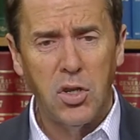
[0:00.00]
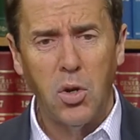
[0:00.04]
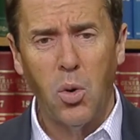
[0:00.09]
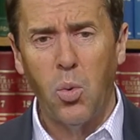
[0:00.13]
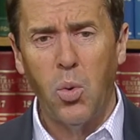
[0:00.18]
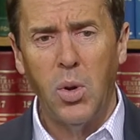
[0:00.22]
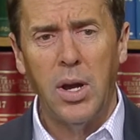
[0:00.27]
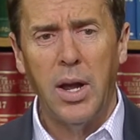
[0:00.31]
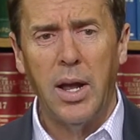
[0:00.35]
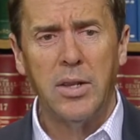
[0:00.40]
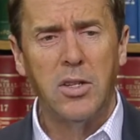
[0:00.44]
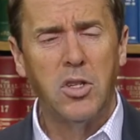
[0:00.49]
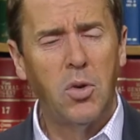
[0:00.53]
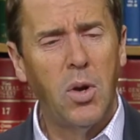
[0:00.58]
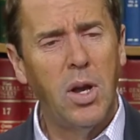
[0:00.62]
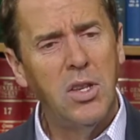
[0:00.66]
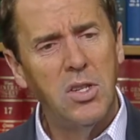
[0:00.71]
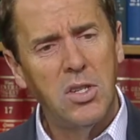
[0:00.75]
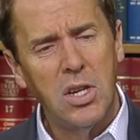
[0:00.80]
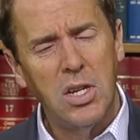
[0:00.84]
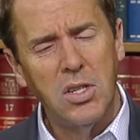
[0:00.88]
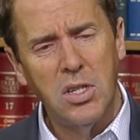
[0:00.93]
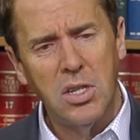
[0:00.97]
So when I
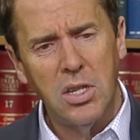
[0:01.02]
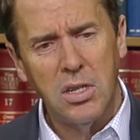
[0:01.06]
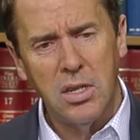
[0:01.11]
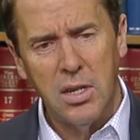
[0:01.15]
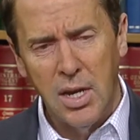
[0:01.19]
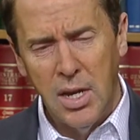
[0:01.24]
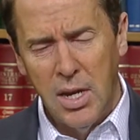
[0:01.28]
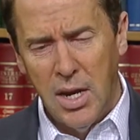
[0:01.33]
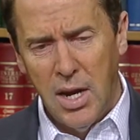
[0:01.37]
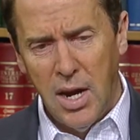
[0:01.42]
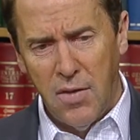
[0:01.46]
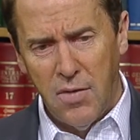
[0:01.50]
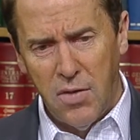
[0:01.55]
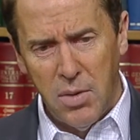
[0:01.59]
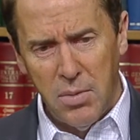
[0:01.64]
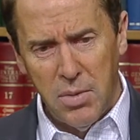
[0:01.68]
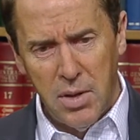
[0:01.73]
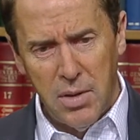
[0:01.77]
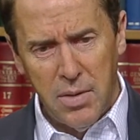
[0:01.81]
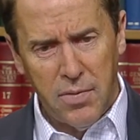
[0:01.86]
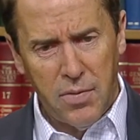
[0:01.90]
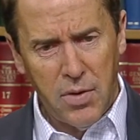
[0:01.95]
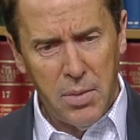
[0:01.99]
transitioned
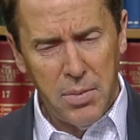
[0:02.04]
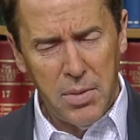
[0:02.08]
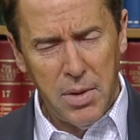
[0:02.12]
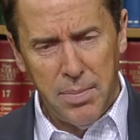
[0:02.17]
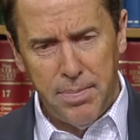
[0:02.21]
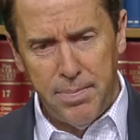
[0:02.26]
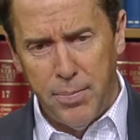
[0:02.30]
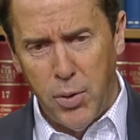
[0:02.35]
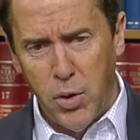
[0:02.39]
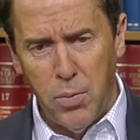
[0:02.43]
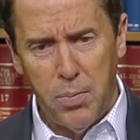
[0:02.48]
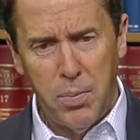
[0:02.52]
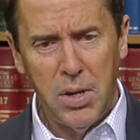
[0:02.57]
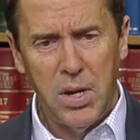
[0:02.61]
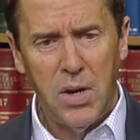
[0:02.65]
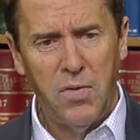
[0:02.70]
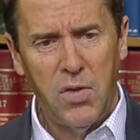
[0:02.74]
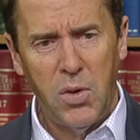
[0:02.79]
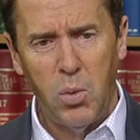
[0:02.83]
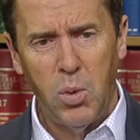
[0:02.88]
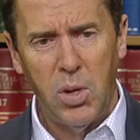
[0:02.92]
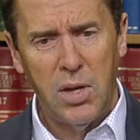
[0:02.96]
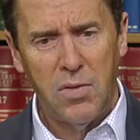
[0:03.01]
from the pulpit,
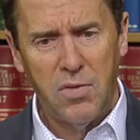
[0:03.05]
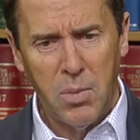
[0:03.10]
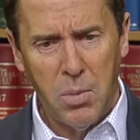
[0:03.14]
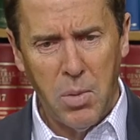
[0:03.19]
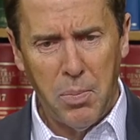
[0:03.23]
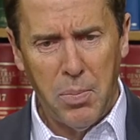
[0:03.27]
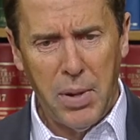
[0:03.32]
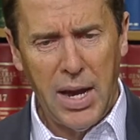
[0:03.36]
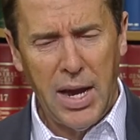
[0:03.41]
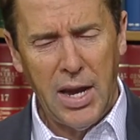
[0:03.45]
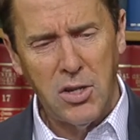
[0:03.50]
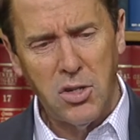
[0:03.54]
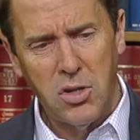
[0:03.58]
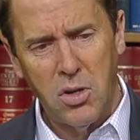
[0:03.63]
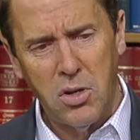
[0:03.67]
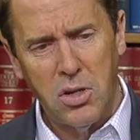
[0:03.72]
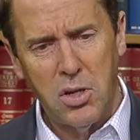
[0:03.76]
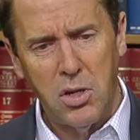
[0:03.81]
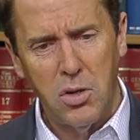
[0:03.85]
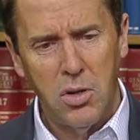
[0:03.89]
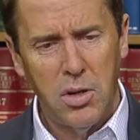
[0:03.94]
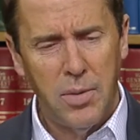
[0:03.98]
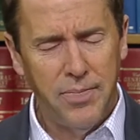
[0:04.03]
if you will, from a pastor
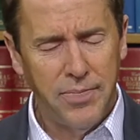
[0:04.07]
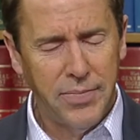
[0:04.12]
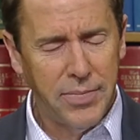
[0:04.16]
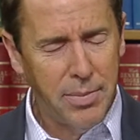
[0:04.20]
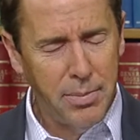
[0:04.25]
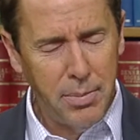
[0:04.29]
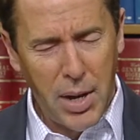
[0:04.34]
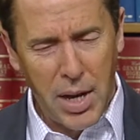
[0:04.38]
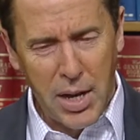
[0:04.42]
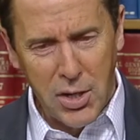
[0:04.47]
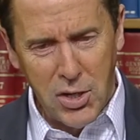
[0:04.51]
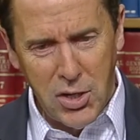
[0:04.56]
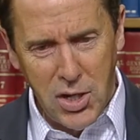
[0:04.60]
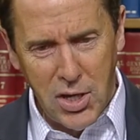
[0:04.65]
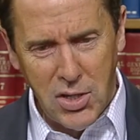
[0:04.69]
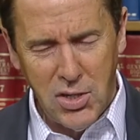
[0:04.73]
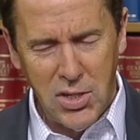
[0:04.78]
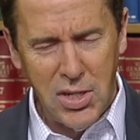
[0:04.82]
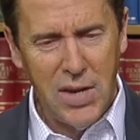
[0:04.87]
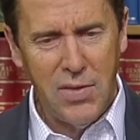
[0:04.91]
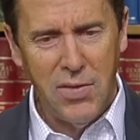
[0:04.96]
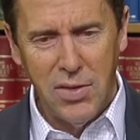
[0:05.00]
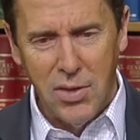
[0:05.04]
to a
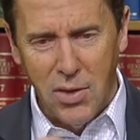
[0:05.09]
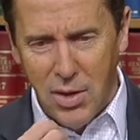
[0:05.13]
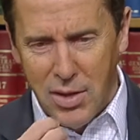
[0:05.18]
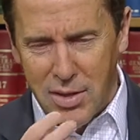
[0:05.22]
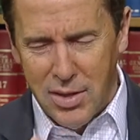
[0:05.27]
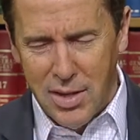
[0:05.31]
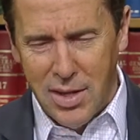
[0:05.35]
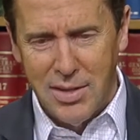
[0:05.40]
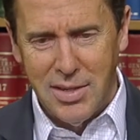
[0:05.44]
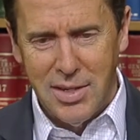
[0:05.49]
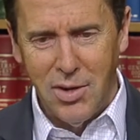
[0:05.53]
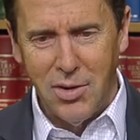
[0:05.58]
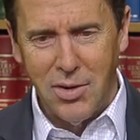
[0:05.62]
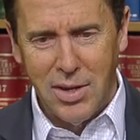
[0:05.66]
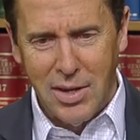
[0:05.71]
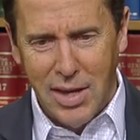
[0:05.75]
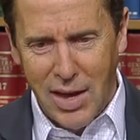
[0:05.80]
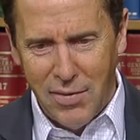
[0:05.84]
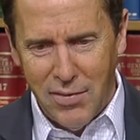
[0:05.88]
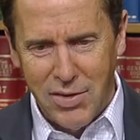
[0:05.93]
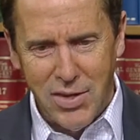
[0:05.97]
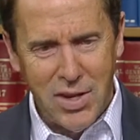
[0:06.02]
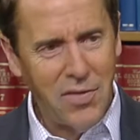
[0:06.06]
politician, even though I still
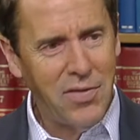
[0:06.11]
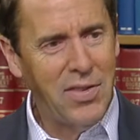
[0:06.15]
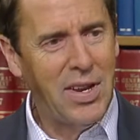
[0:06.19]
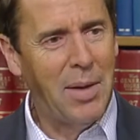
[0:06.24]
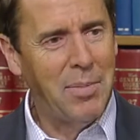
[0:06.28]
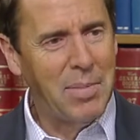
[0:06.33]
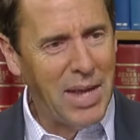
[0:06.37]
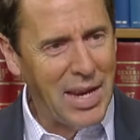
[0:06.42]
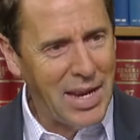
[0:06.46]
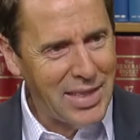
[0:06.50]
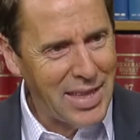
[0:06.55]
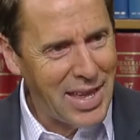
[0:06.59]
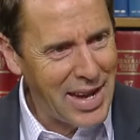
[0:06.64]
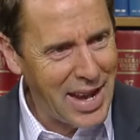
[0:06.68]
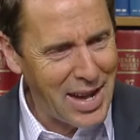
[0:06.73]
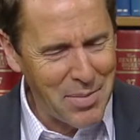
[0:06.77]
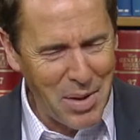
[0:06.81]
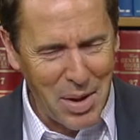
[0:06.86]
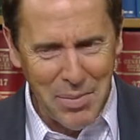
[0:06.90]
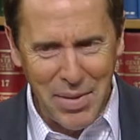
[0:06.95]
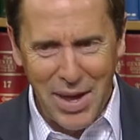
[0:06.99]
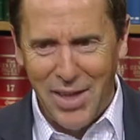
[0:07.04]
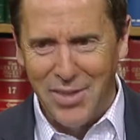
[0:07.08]
have a tough time getting that out of
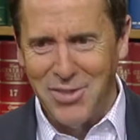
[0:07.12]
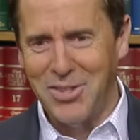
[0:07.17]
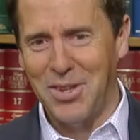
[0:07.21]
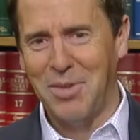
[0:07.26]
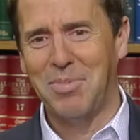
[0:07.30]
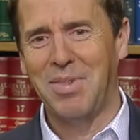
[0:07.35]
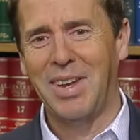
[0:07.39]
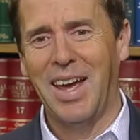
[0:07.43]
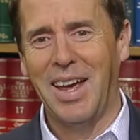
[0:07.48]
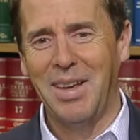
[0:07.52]
my mouth sometimes.